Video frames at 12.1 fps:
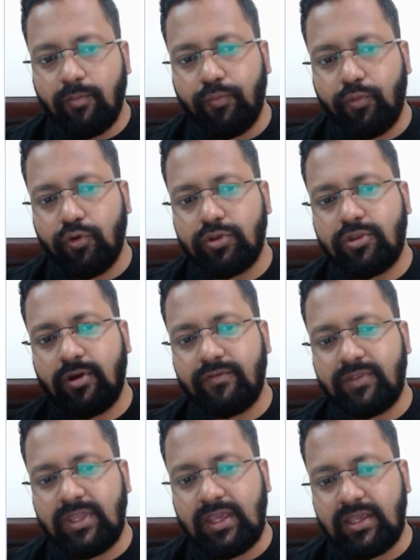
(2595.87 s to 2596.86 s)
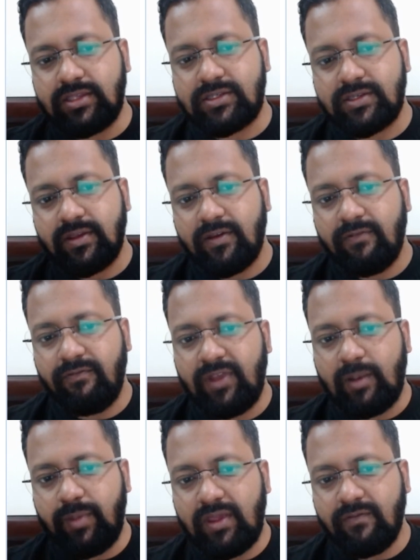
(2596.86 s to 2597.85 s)
Both of these will
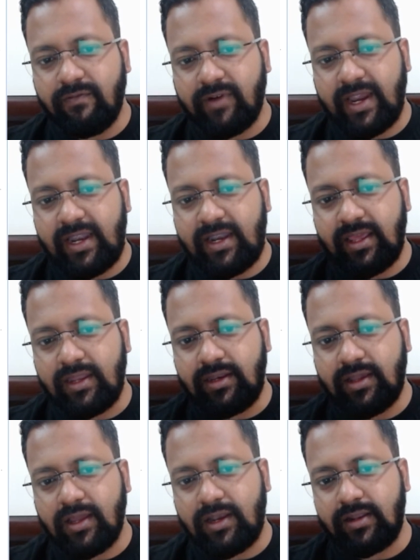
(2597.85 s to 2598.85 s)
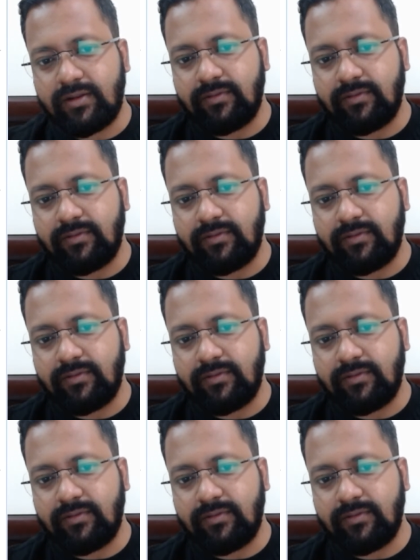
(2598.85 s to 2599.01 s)
be white in color.